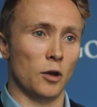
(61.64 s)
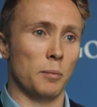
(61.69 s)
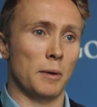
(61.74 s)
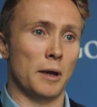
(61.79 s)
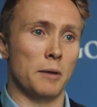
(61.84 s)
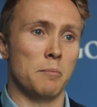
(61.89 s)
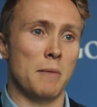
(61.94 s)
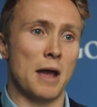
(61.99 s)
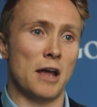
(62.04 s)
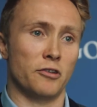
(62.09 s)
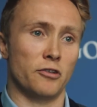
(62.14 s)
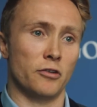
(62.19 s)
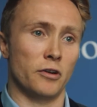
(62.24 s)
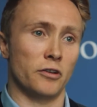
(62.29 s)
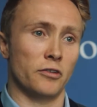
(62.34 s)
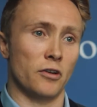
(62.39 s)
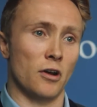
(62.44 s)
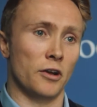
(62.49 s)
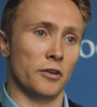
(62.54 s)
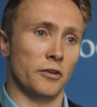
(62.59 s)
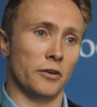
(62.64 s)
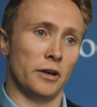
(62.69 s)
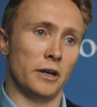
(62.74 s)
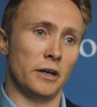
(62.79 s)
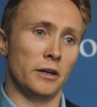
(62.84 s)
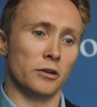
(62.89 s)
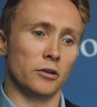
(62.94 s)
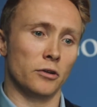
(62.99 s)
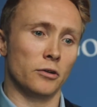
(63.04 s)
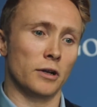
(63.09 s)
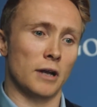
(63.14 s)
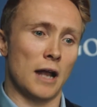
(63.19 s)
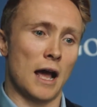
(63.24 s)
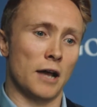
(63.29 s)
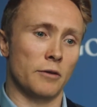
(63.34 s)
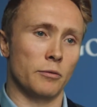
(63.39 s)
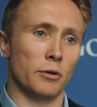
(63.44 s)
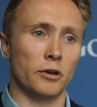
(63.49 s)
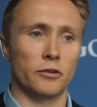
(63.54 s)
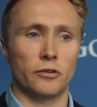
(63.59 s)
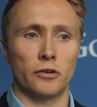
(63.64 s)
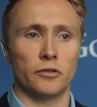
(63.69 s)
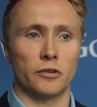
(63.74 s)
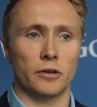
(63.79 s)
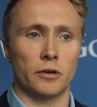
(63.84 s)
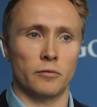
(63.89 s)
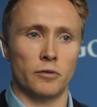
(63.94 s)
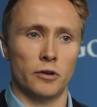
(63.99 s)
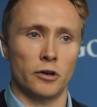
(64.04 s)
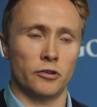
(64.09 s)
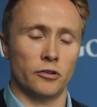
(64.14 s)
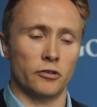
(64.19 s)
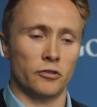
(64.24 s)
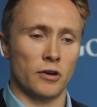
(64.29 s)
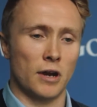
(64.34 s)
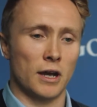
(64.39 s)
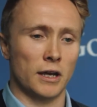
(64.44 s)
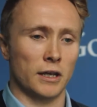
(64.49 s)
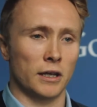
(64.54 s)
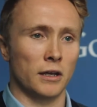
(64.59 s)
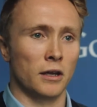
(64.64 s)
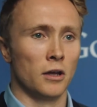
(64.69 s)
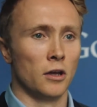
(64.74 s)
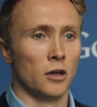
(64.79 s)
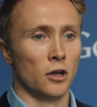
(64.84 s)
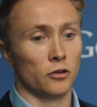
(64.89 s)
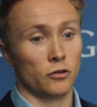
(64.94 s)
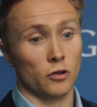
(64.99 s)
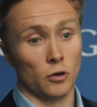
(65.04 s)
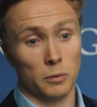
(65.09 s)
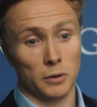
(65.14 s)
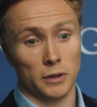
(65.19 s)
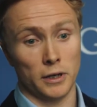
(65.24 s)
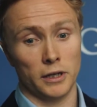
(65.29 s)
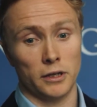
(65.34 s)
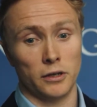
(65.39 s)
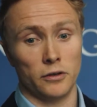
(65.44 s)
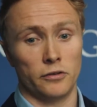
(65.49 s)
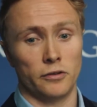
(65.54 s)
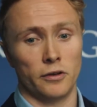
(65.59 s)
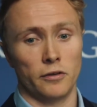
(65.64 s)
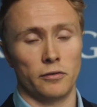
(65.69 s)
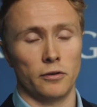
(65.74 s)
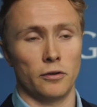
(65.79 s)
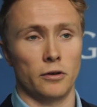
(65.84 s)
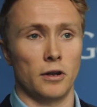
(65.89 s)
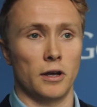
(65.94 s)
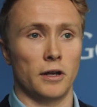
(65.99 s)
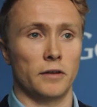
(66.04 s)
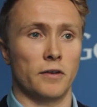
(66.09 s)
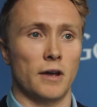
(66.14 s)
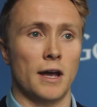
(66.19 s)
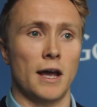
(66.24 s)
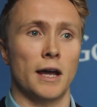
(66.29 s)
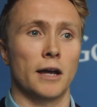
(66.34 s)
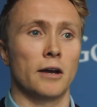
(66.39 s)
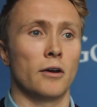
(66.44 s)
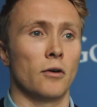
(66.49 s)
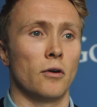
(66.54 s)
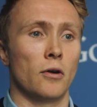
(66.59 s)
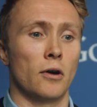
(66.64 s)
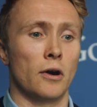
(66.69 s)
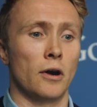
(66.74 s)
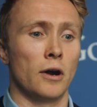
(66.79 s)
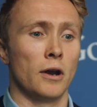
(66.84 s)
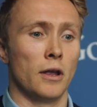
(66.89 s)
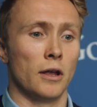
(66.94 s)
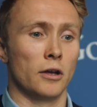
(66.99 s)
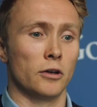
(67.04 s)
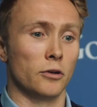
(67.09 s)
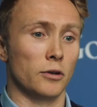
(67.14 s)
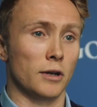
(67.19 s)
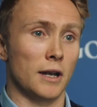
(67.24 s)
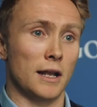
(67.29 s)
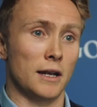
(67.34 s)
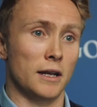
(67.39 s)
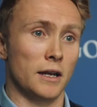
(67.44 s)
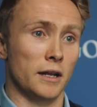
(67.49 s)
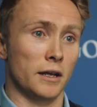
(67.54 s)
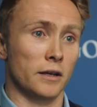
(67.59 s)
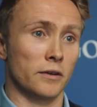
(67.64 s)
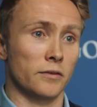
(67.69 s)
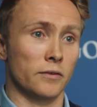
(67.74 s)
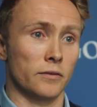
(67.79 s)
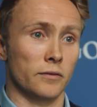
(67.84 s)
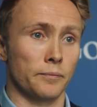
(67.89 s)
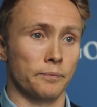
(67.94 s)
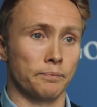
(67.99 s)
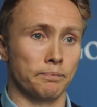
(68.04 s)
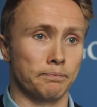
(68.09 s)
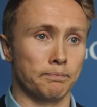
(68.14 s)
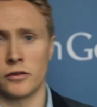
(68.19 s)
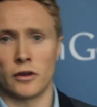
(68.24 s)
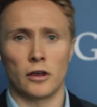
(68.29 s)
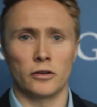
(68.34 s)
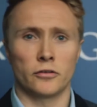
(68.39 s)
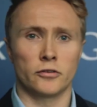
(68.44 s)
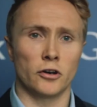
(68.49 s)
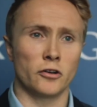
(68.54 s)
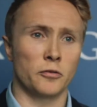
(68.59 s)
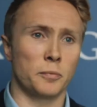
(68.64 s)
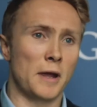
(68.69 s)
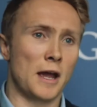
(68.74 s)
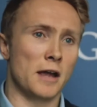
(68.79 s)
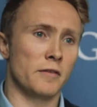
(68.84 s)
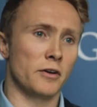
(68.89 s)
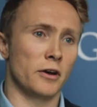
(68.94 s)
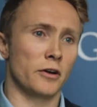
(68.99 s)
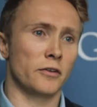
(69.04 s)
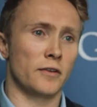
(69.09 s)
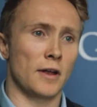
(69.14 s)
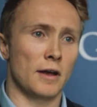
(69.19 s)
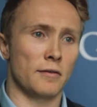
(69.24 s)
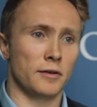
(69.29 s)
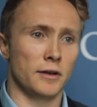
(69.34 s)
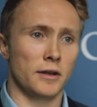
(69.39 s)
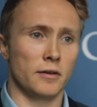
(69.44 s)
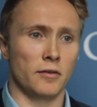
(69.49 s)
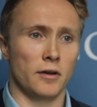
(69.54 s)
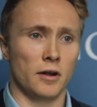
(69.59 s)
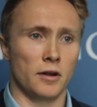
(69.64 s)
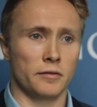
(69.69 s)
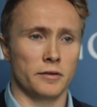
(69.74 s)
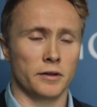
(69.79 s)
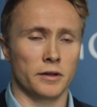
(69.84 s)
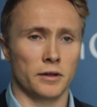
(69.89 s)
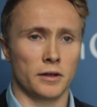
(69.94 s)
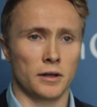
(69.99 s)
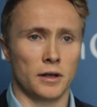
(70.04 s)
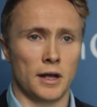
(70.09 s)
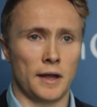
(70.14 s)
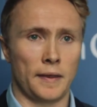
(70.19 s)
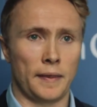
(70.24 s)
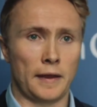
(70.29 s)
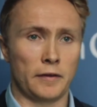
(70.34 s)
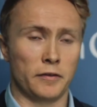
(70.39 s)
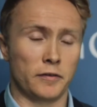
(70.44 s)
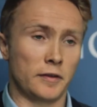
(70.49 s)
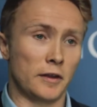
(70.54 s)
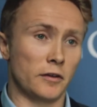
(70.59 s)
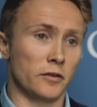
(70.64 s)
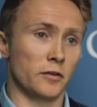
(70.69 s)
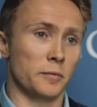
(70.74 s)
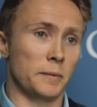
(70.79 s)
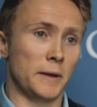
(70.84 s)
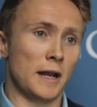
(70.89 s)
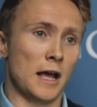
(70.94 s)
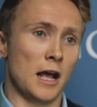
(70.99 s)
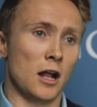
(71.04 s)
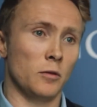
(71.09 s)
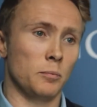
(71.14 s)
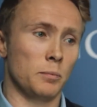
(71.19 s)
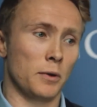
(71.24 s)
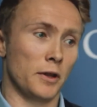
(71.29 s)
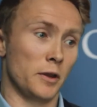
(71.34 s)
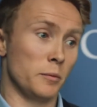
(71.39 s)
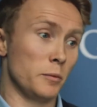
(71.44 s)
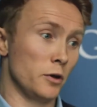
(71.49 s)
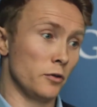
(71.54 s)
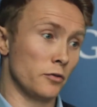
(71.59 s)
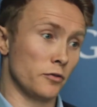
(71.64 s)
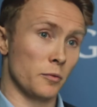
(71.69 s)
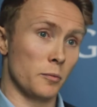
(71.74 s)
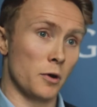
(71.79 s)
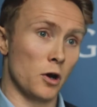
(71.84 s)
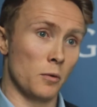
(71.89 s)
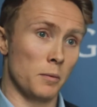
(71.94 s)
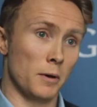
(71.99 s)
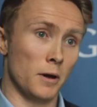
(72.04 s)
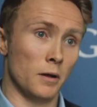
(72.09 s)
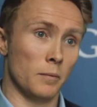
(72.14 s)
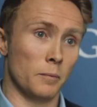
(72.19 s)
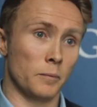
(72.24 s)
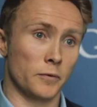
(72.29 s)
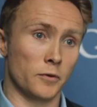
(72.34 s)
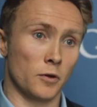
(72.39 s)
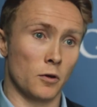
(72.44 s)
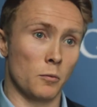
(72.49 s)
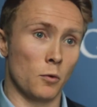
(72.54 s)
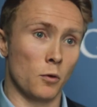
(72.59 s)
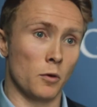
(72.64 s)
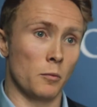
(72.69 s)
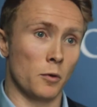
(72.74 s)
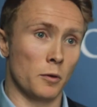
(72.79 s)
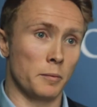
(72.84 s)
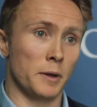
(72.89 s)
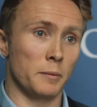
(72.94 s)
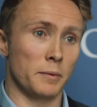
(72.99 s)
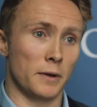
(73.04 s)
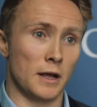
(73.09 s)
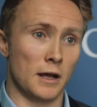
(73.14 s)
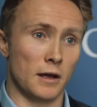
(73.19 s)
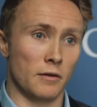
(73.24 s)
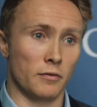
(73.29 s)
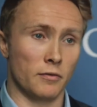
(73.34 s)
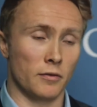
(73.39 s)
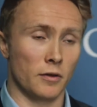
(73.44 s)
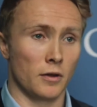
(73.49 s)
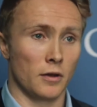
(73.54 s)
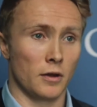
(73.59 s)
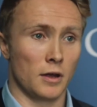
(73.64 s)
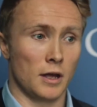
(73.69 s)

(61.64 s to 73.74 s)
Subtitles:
that up and measure it either in Google AdWords using conversion tracking, DoubleClick using the floodlight tag, or Google Analytics. Search behavior is definitely evolving, and this has been helped by the move to mobile. So more and more people have